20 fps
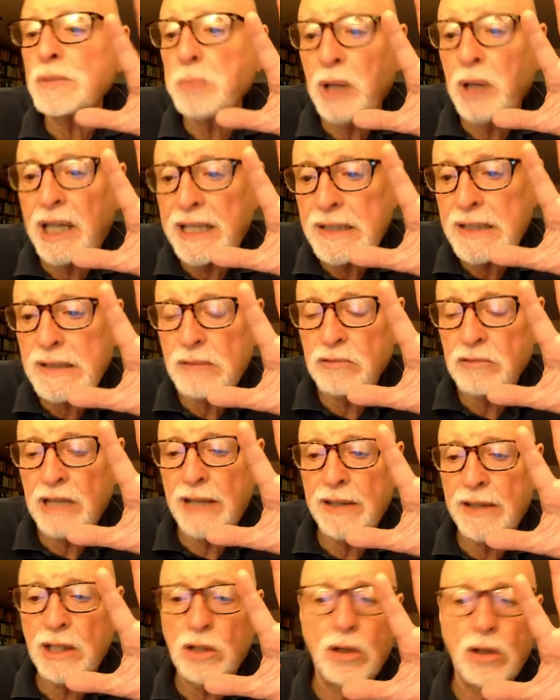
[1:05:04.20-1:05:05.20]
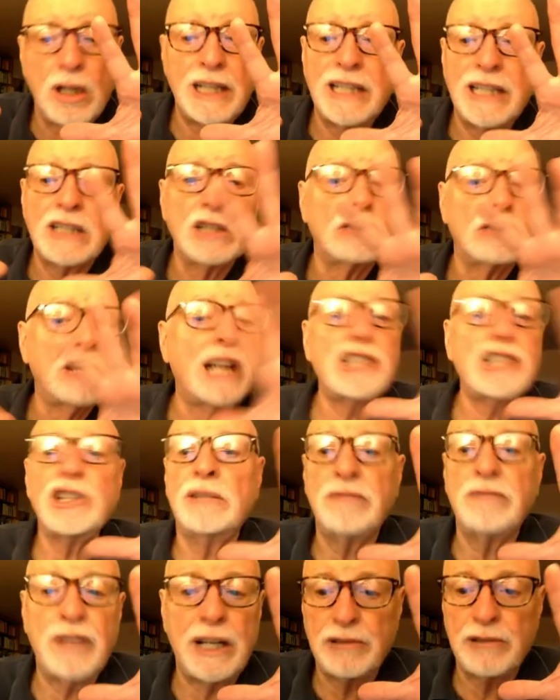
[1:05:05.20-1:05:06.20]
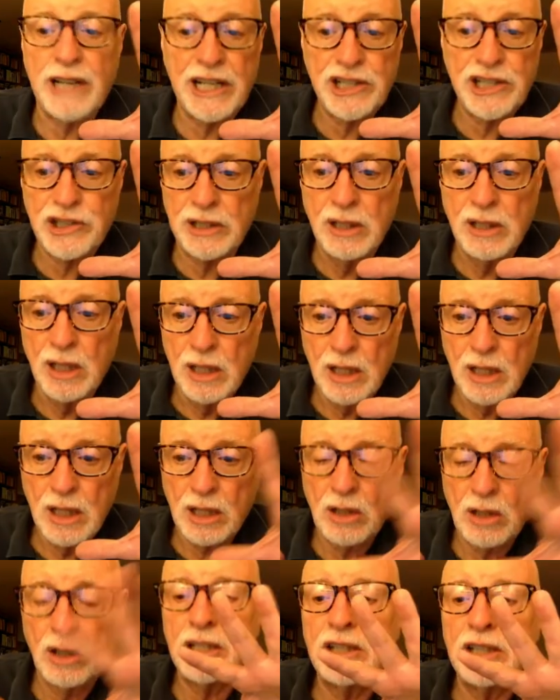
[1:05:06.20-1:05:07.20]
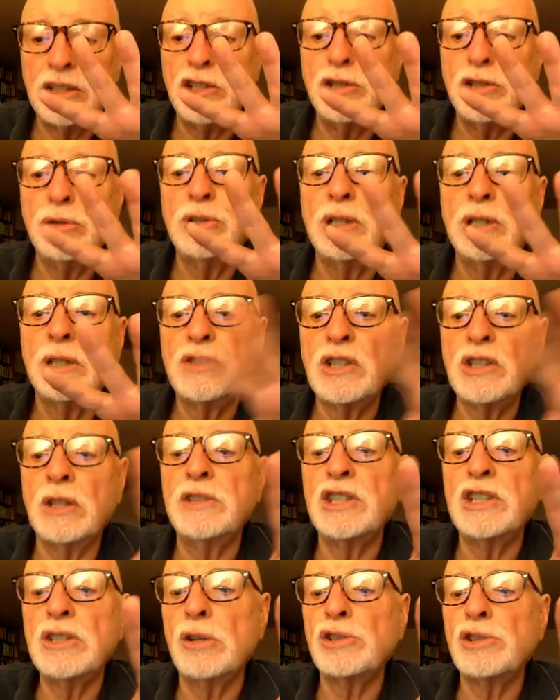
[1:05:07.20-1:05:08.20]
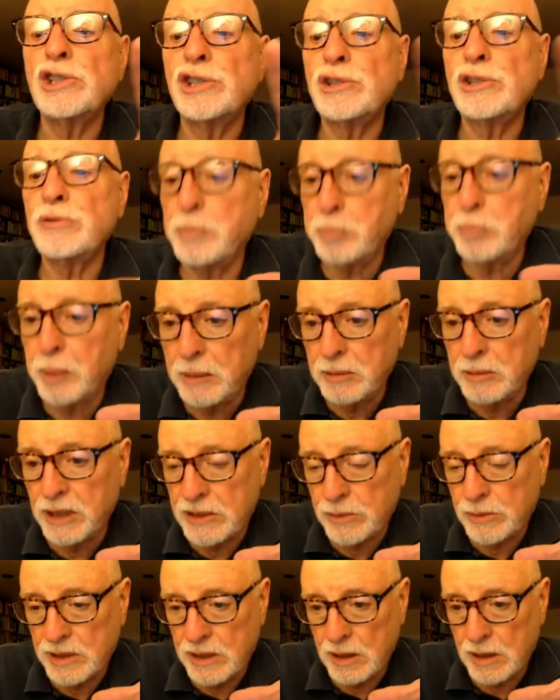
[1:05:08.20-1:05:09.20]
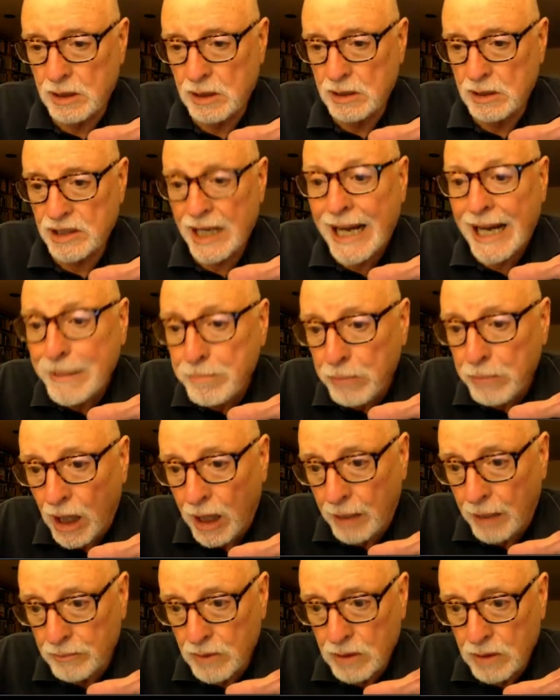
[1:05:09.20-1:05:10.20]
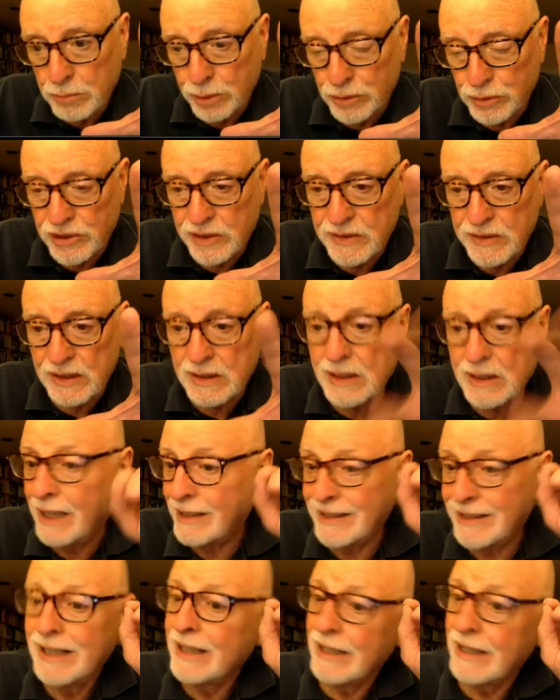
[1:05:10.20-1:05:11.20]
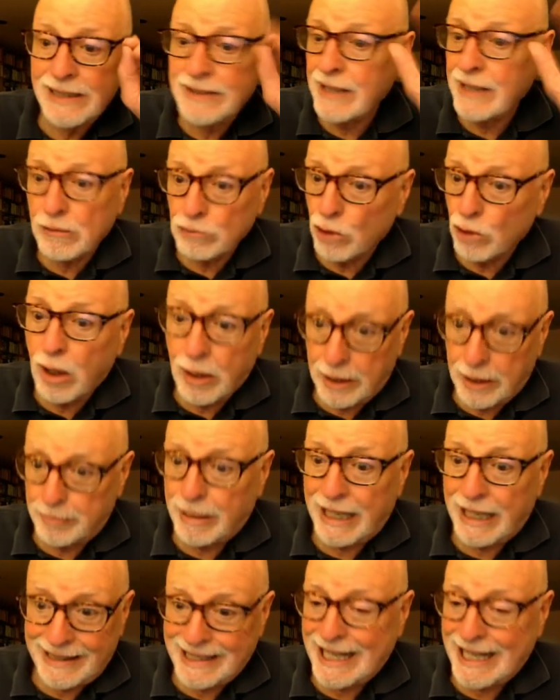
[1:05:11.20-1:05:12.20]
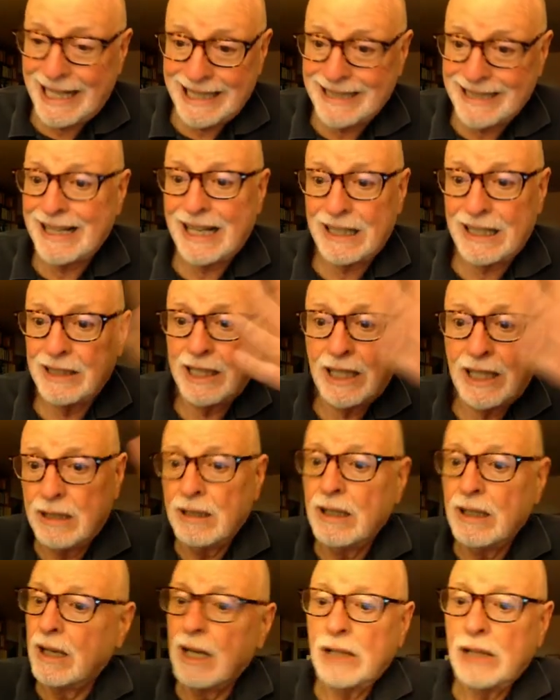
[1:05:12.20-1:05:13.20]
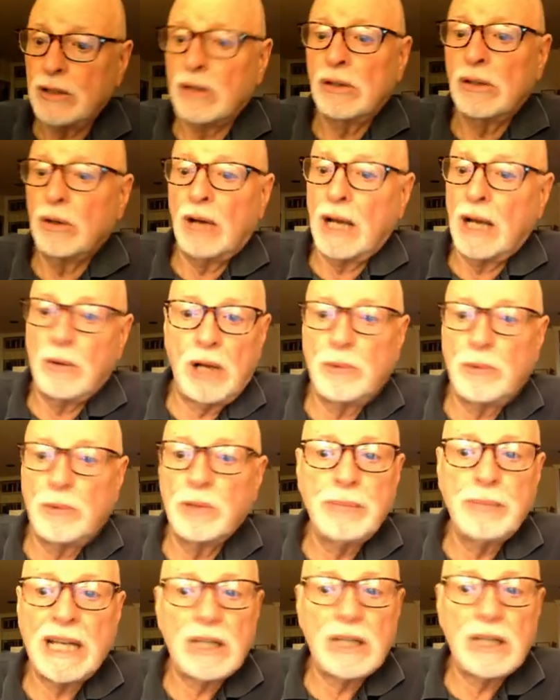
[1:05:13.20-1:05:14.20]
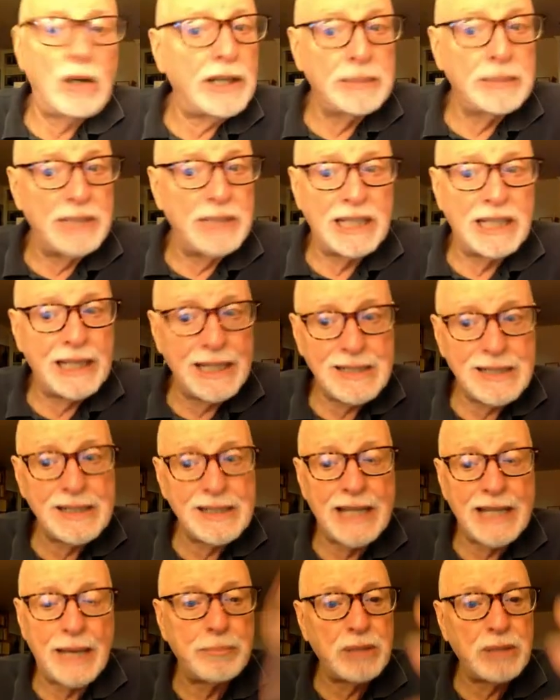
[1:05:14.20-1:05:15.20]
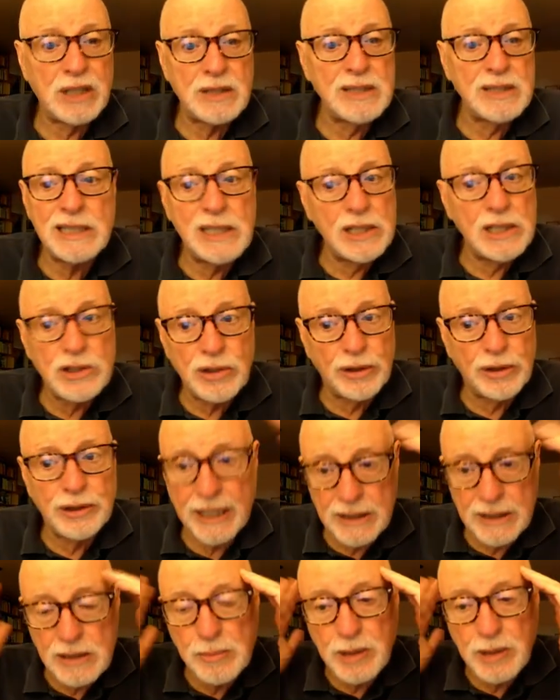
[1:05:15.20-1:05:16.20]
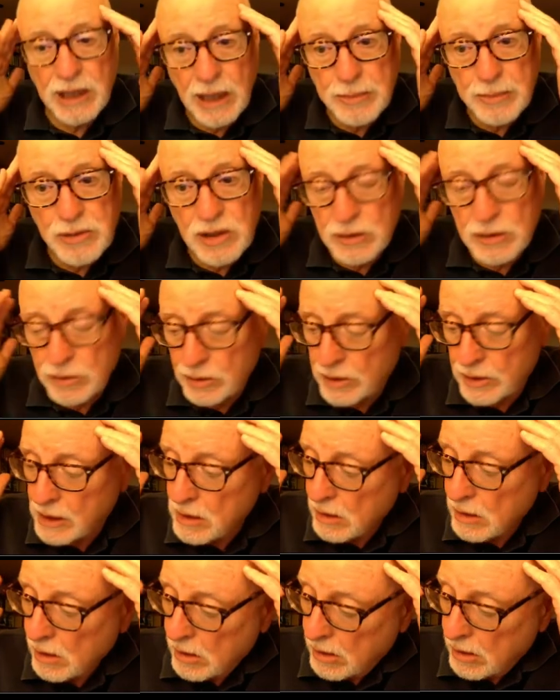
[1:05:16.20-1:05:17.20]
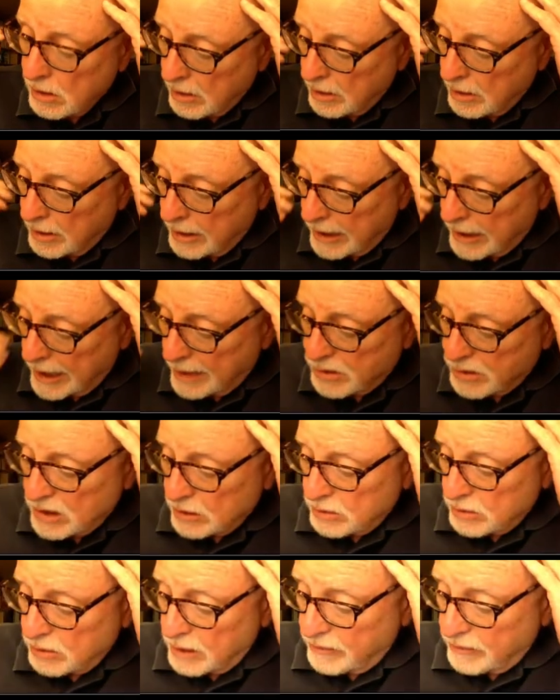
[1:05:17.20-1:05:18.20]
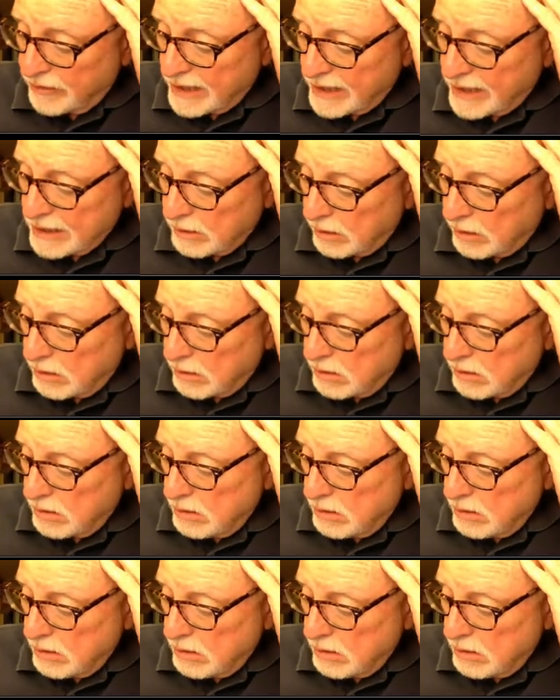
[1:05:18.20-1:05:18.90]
place, rather than calling it the Russian Federation, calling it the Union of Soviet Socialist Republics It was a time bomb, Putin says. he's not wrong about that exactly. I, don't know how I would make an argument against that because it did turn out to be absolutely, absolutely fatal.